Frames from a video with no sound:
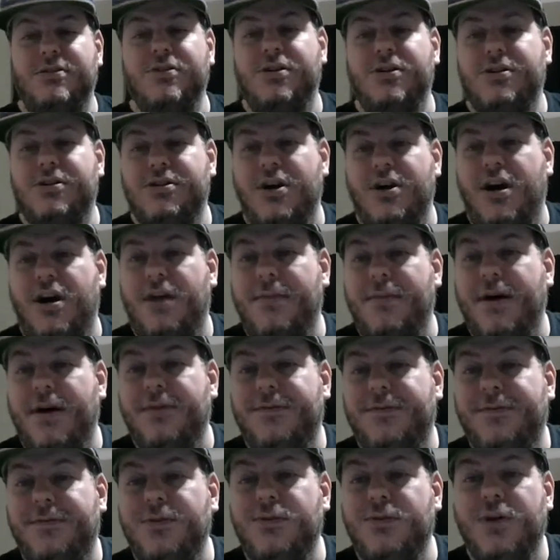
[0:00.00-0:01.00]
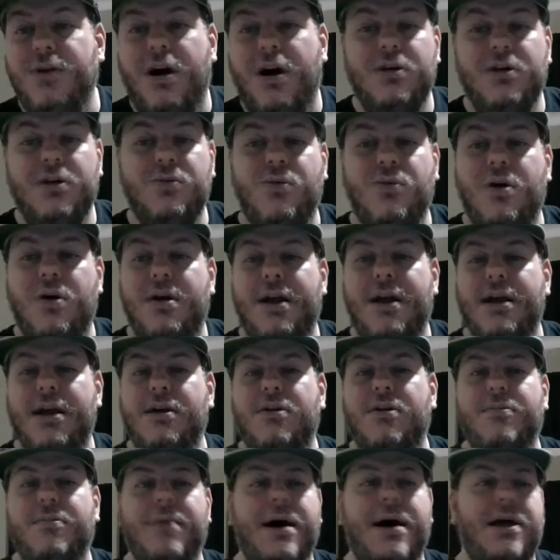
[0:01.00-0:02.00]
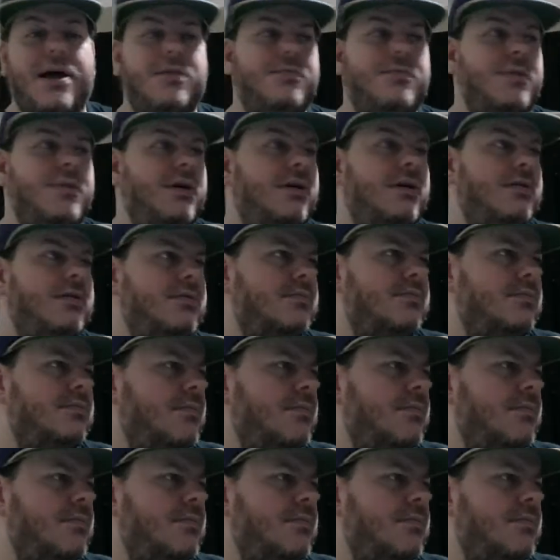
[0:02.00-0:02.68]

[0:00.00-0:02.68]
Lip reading: You can talk about food all you want. It ain't going to bother me.